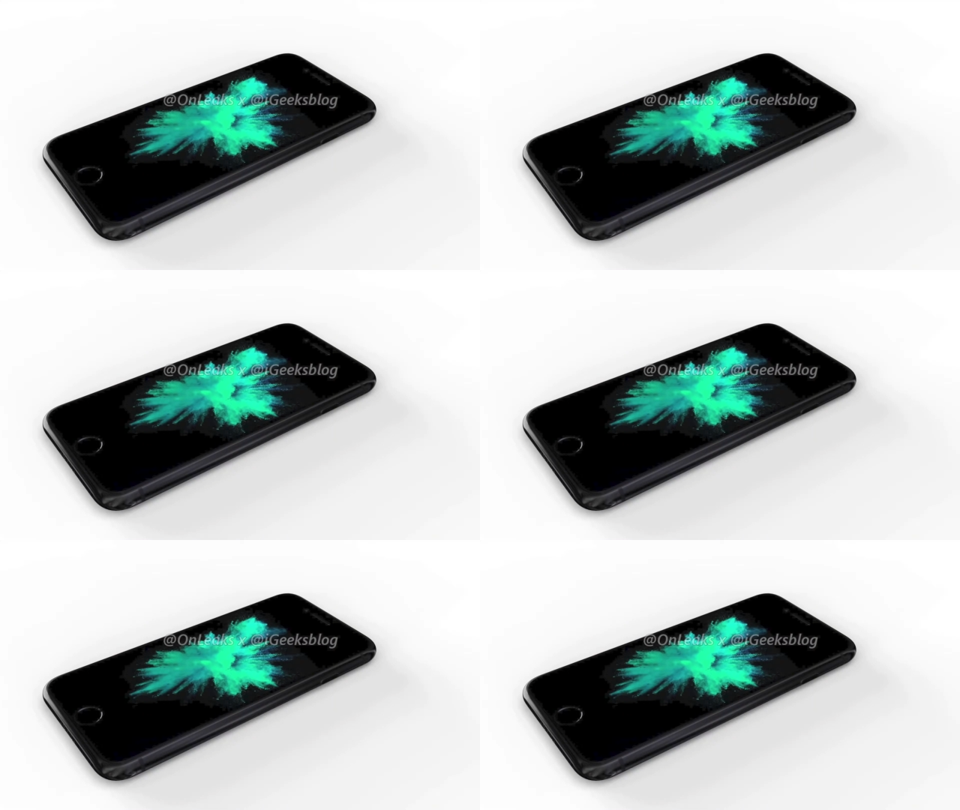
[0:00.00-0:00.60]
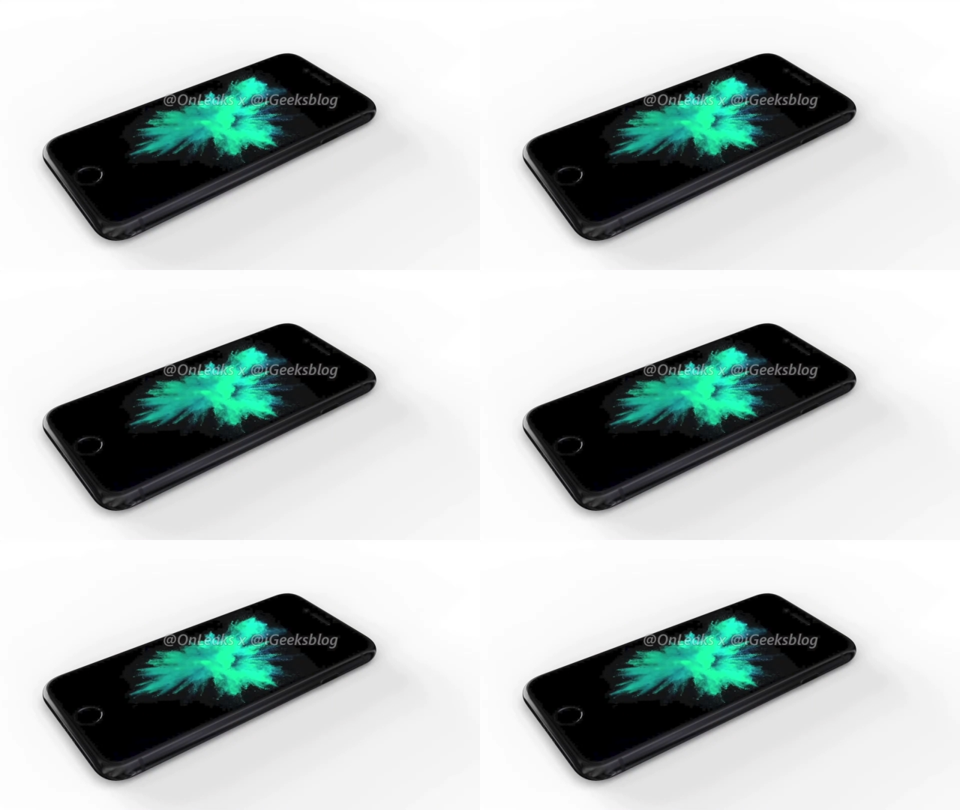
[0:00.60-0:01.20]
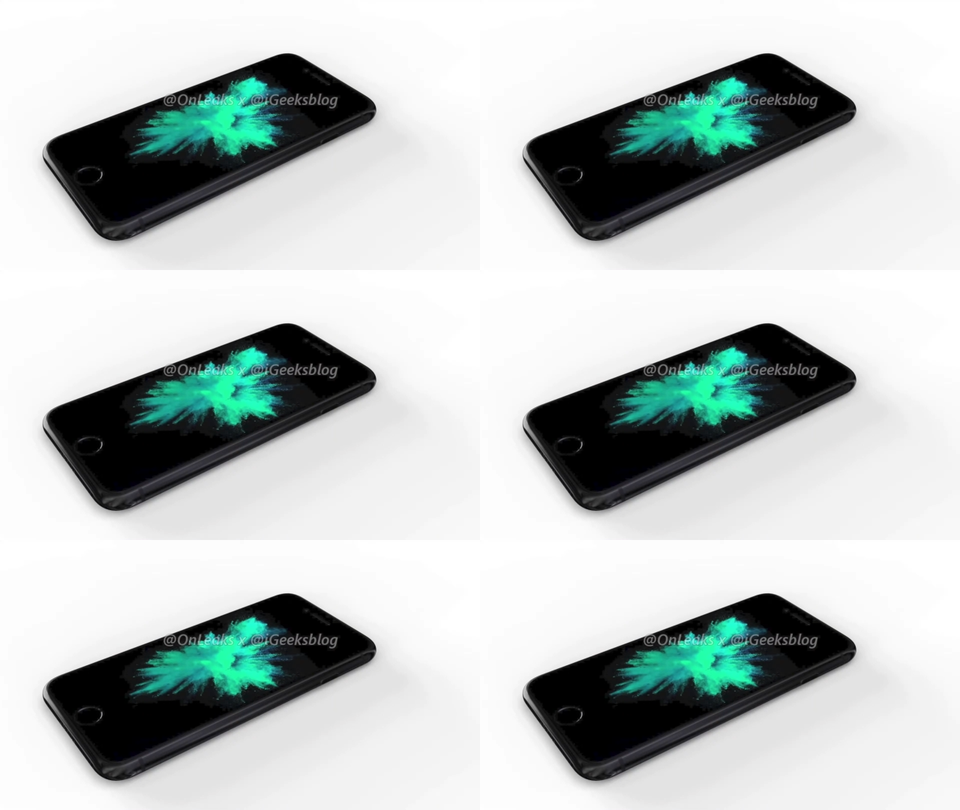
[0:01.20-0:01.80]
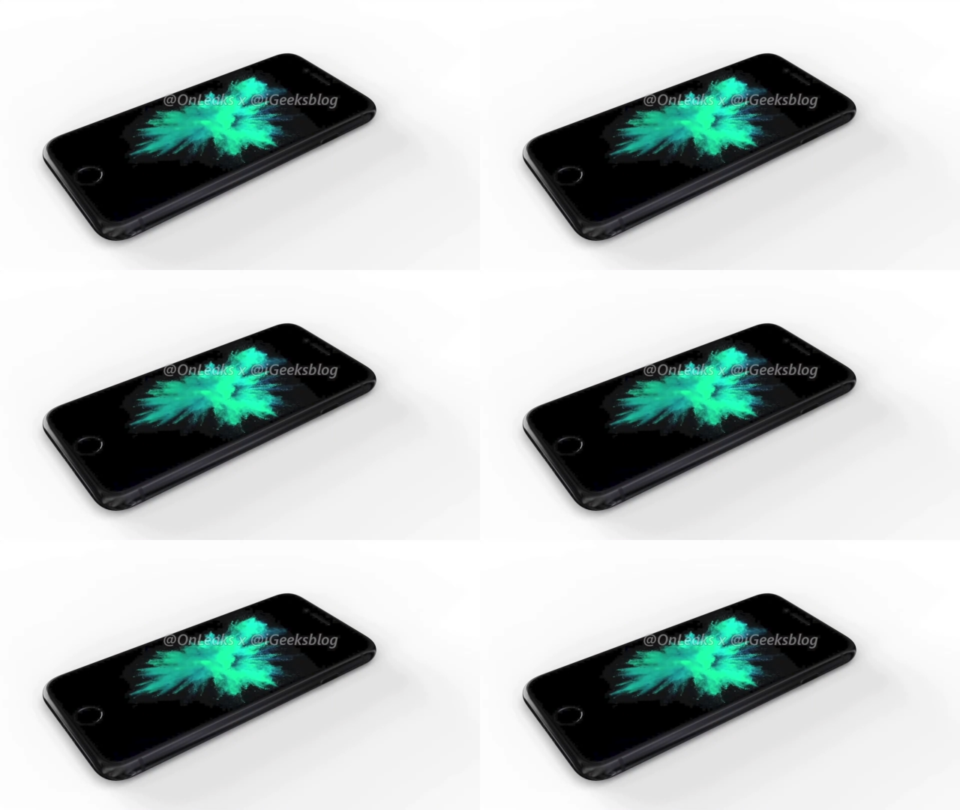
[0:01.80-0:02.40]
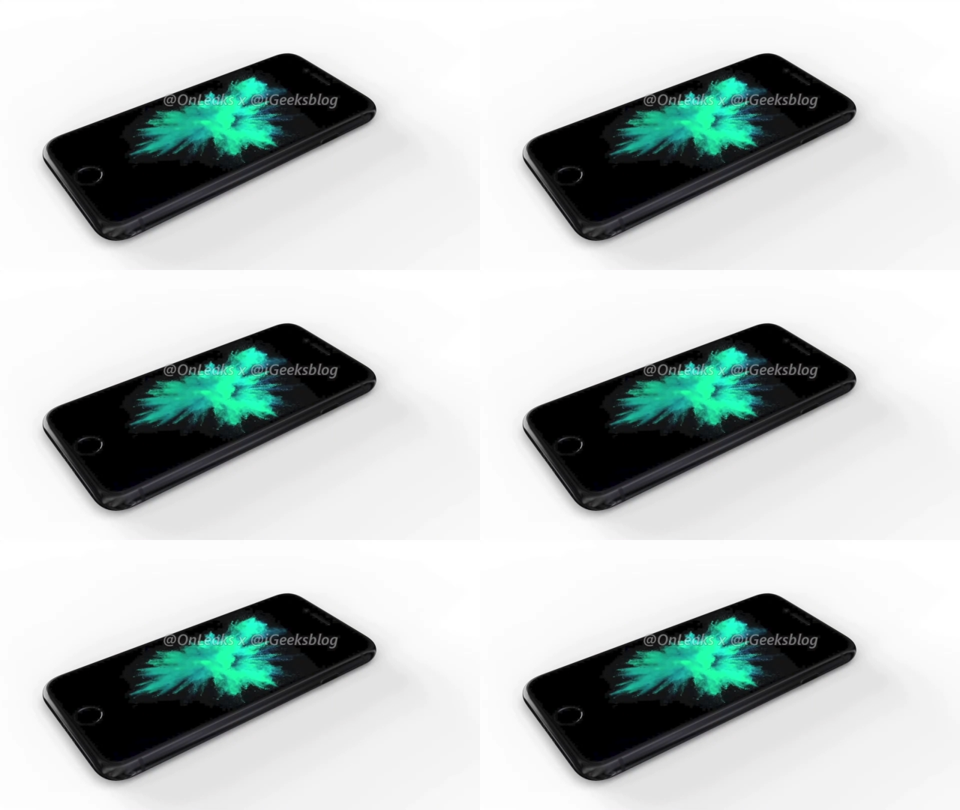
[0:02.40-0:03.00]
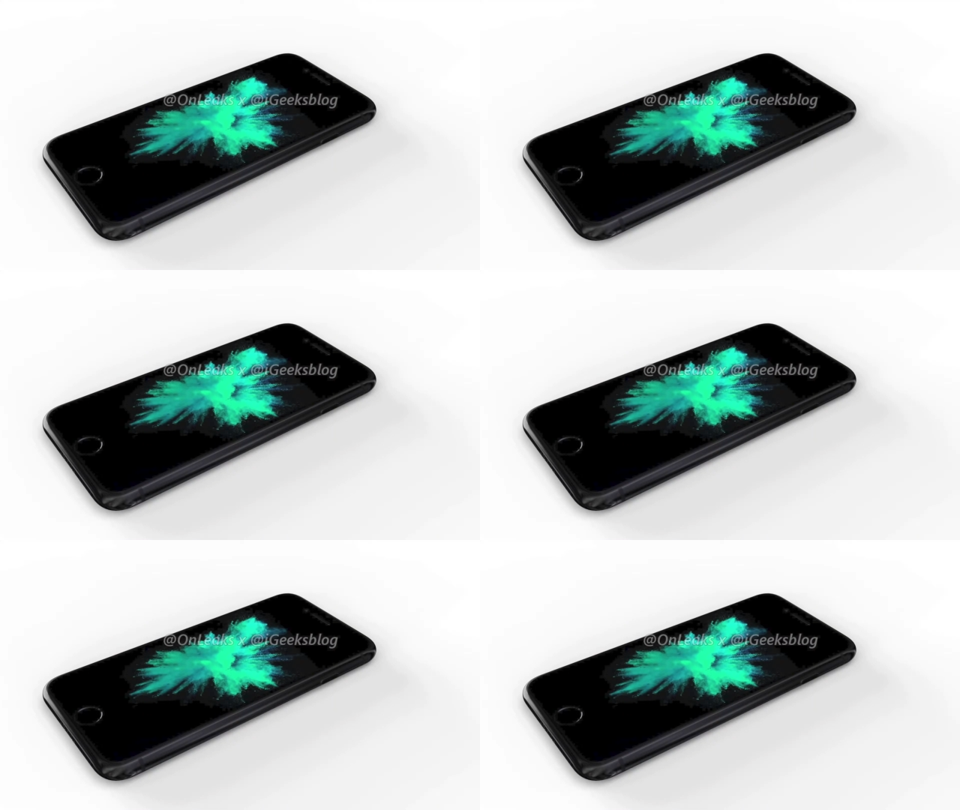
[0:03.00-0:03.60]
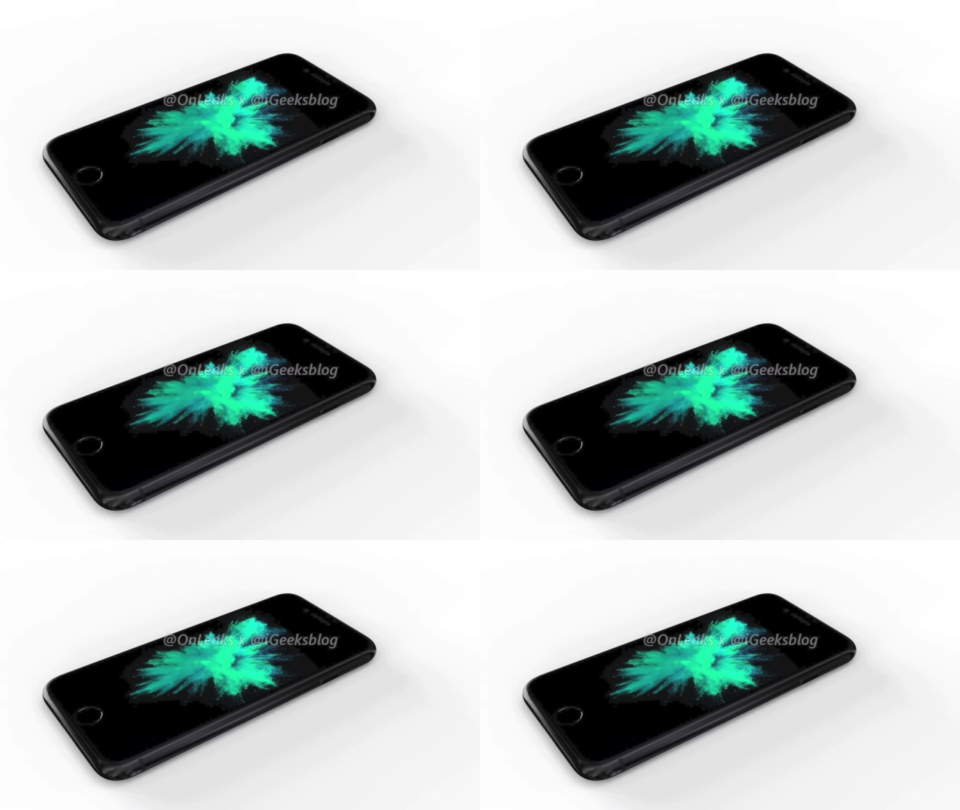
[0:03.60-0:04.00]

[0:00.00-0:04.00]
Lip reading: (no speaker visible)